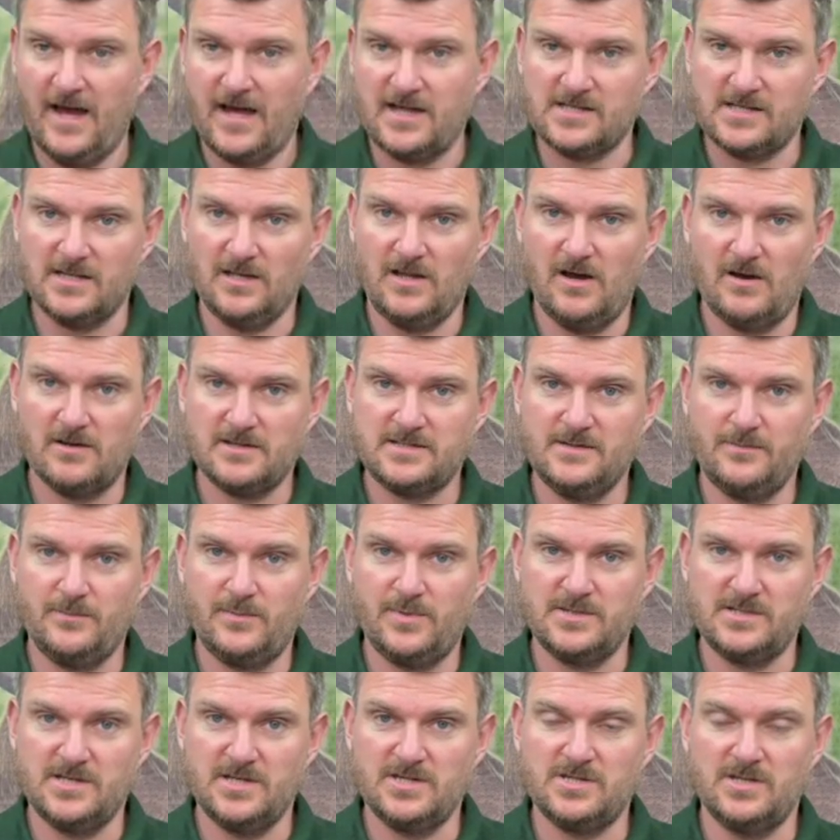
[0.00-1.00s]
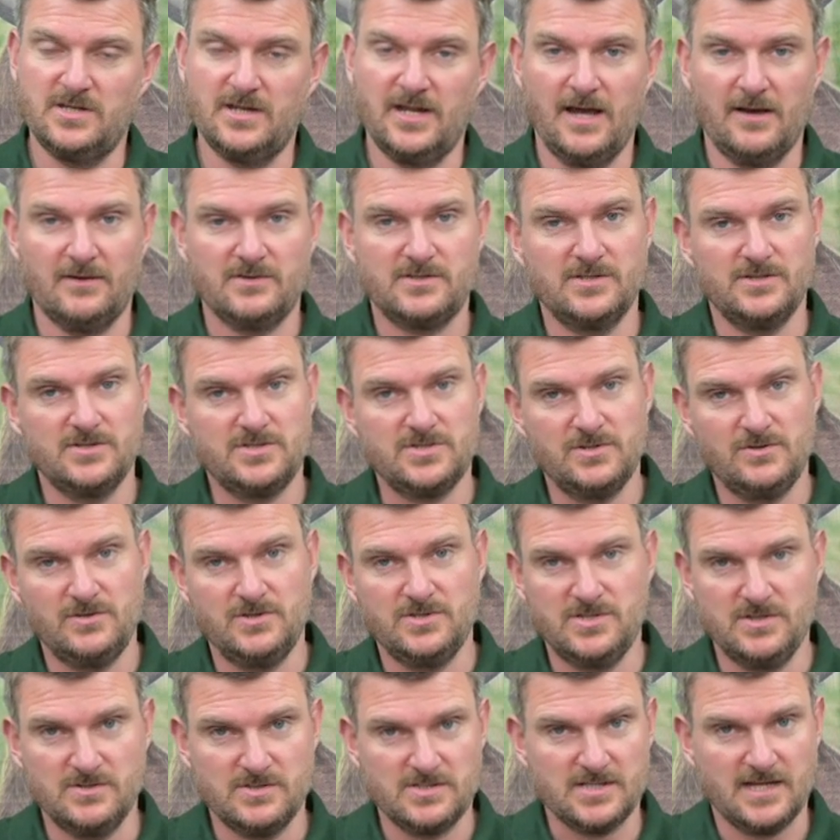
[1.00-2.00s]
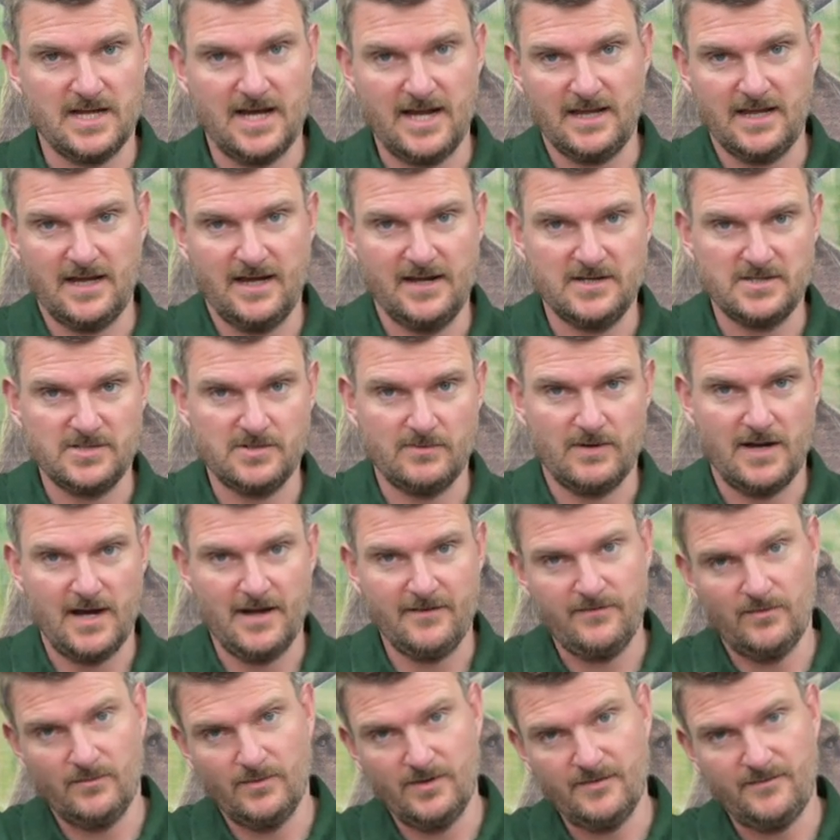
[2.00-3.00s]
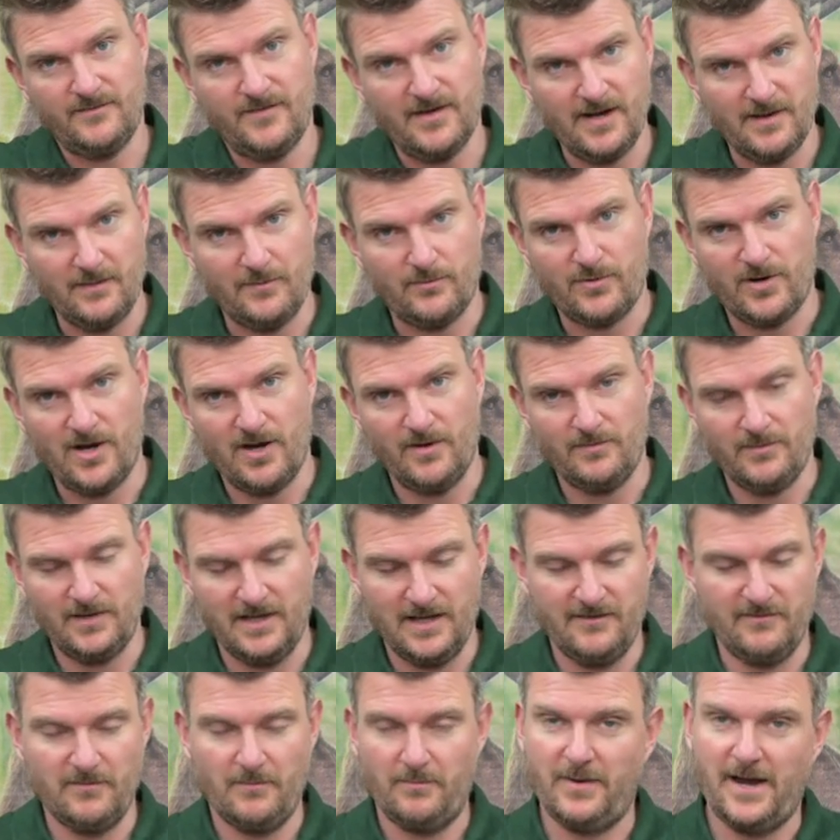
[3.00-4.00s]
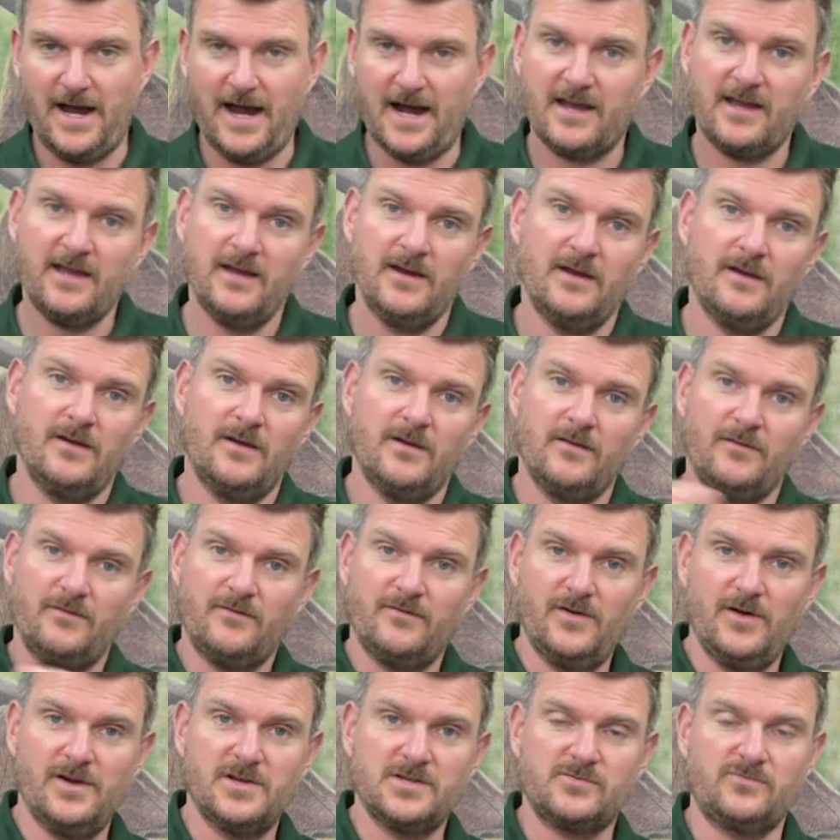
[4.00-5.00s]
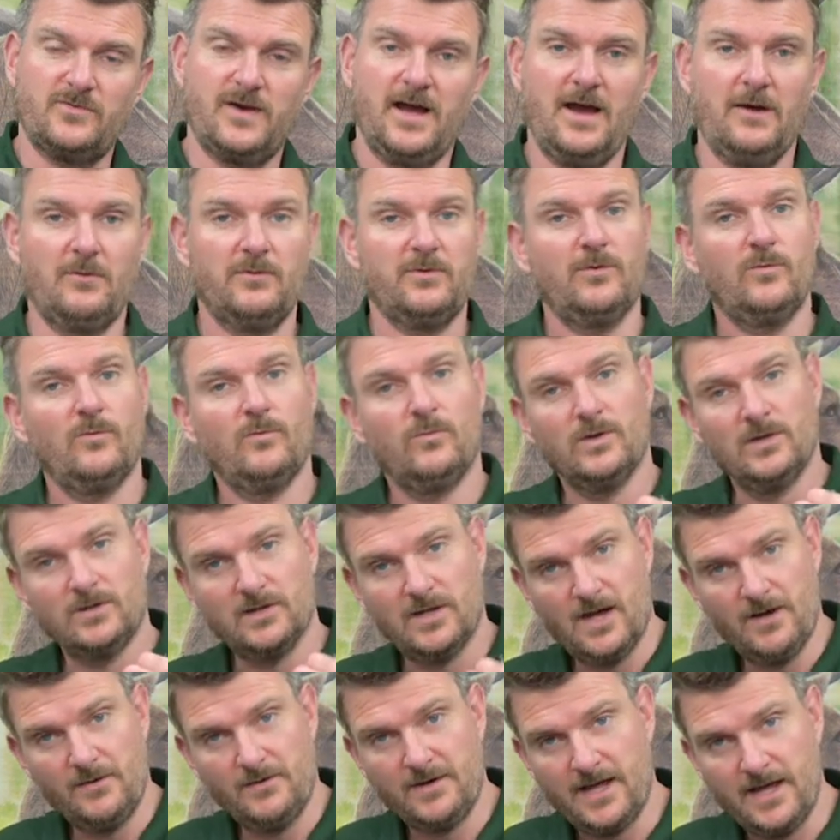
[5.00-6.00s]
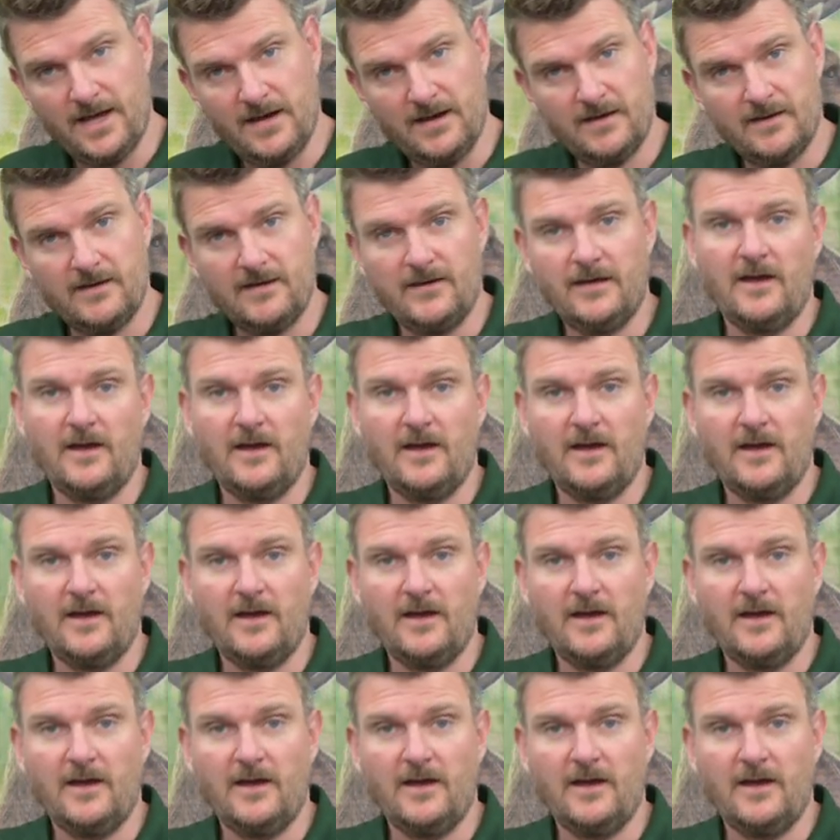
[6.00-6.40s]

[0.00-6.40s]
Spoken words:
that's locked in position now. So as soon as you slide that into the rifle with the filling probe and lever back, first round will load in.